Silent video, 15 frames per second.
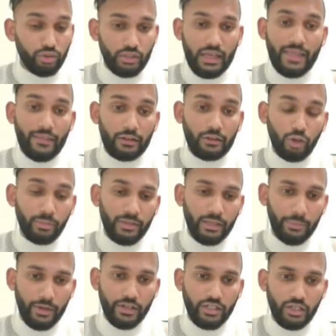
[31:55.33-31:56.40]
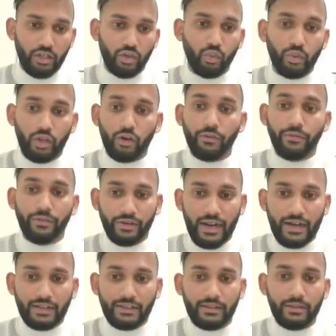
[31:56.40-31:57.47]
the low blood pressure will
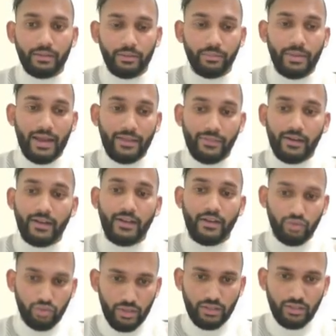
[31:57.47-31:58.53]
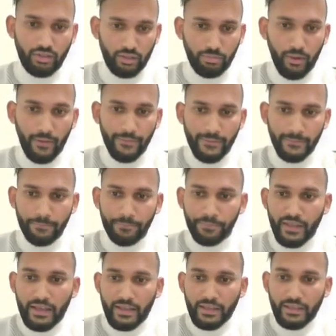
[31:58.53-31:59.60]
override by the stress response.
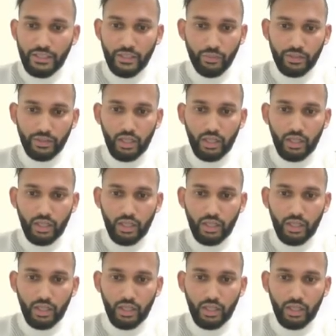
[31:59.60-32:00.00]
You will